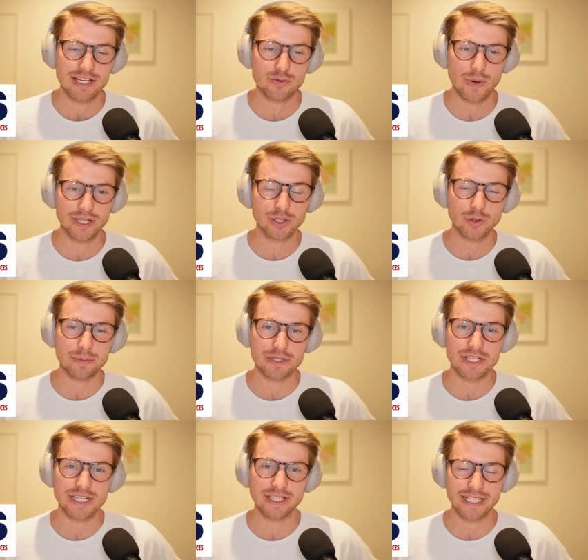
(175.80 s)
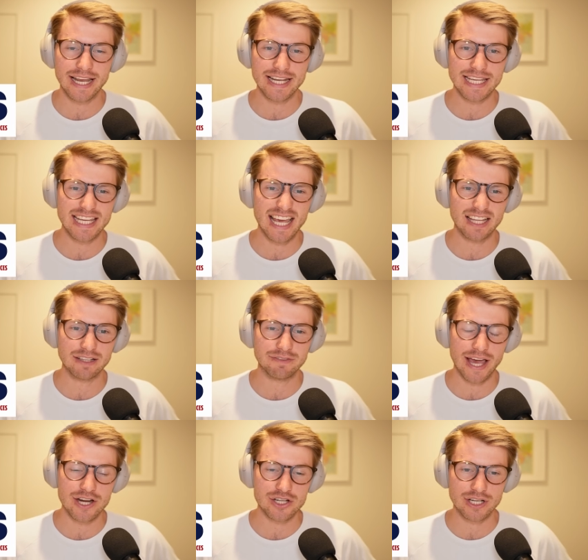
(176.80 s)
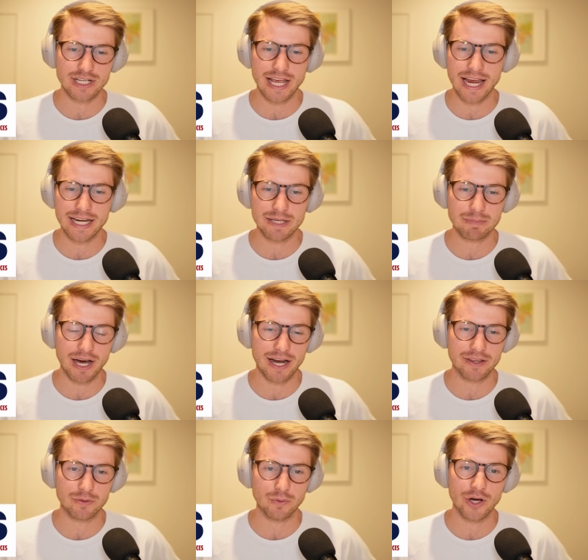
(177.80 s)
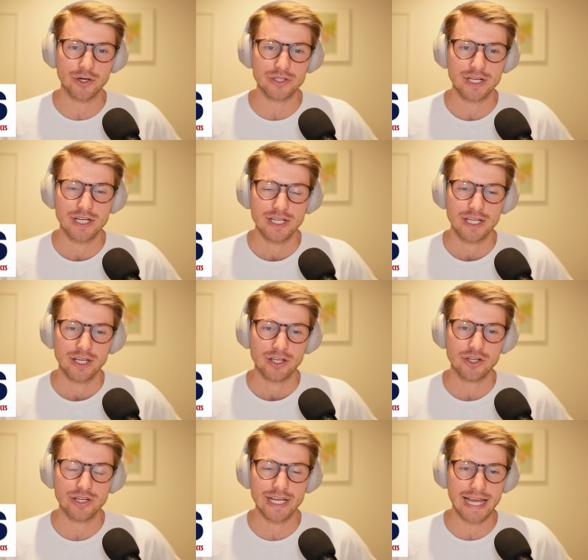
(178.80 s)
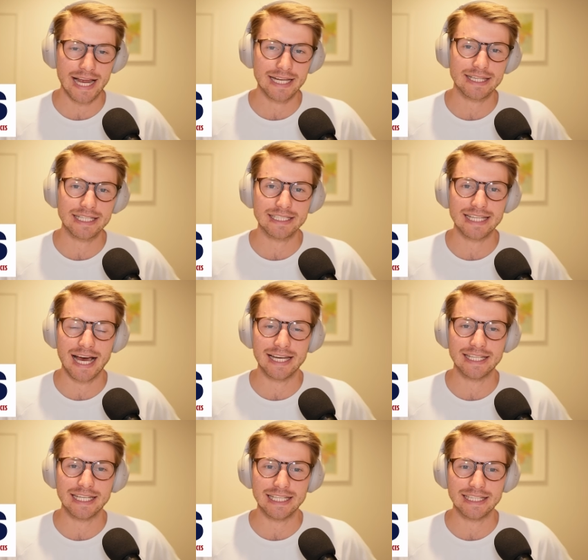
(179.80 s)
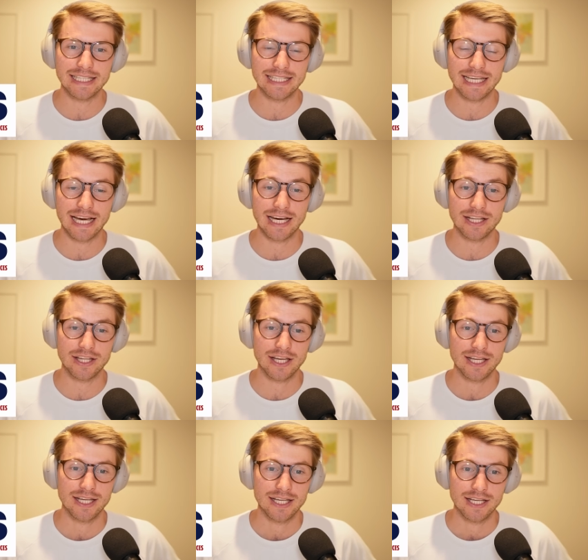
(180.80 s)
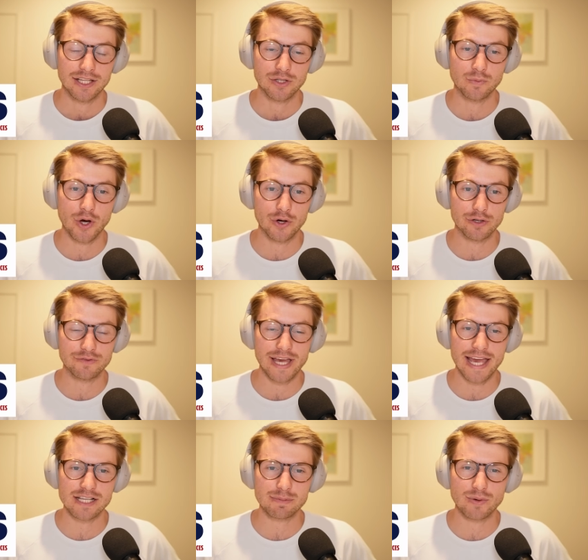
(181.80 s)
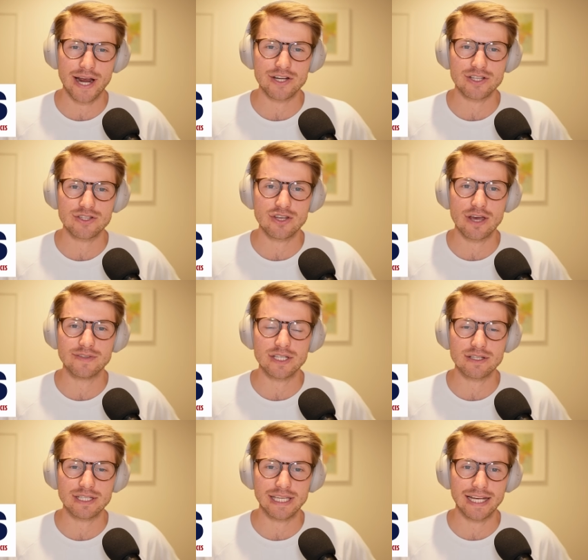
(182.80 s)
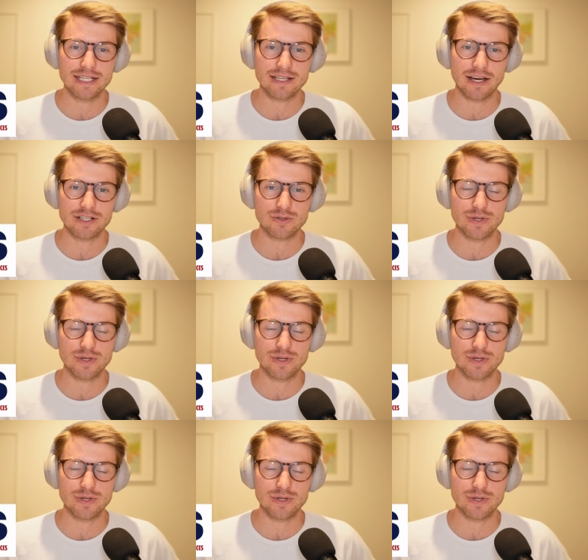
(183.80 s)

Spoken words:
well equipped to deal at any elevation, any part of the world. You need anything done in the world of exploration services, get in touch